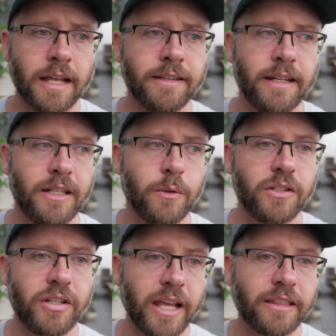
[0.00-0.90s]
and then he
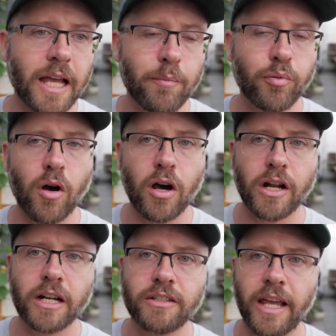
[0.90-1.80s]
would take that
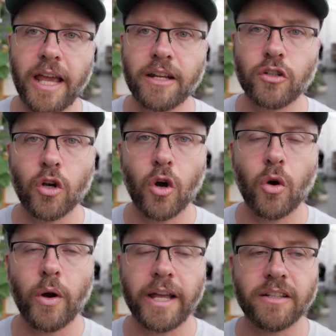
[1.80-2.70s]
product and
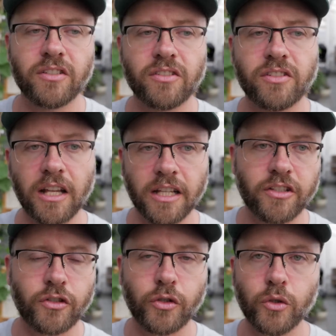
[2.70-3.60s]
go and sell
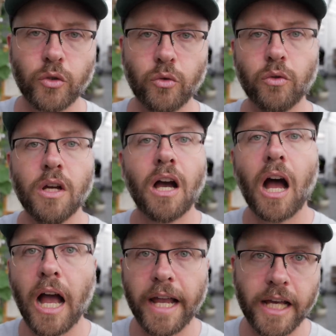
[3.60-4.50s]
it to
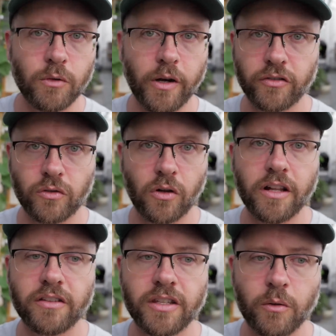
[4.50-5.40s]
high-end
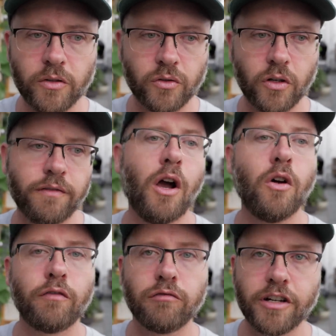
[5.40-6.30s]
restaurants that were sort of
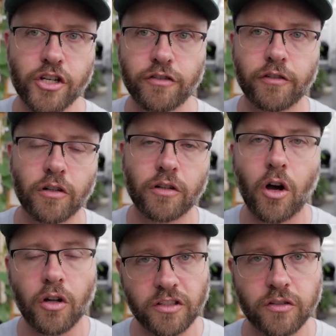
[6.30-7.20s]
out of reach for
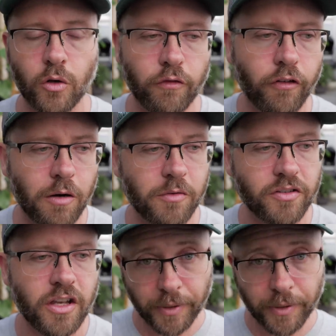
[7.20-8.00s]
all these local farmers.